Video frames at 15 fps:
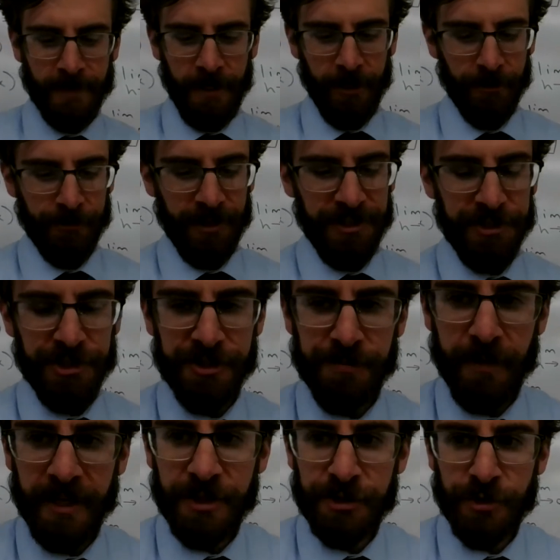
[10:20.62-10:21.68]
Here, let's just
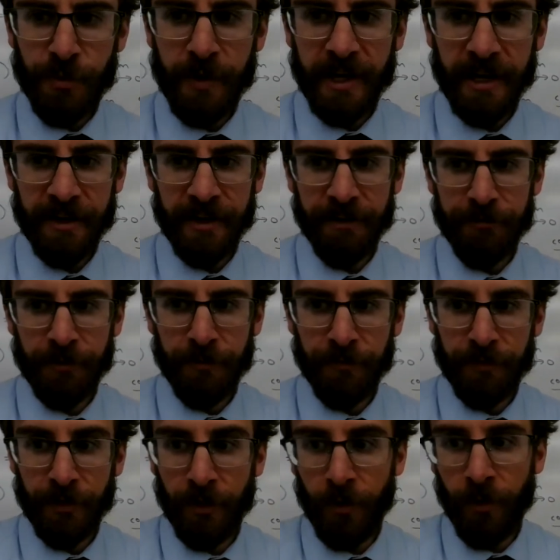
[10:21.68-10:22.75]
make sure we got enough room
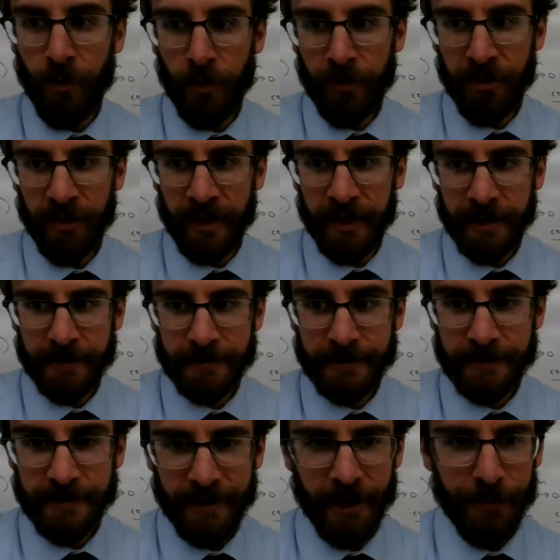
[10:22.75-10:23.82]
for the whole thing.
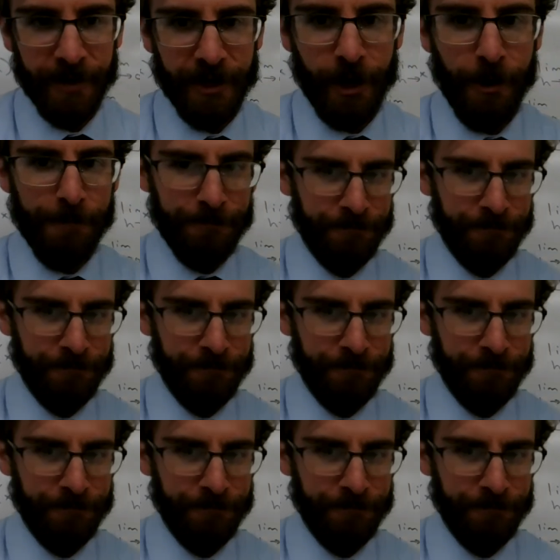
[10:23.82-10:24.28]
There we go.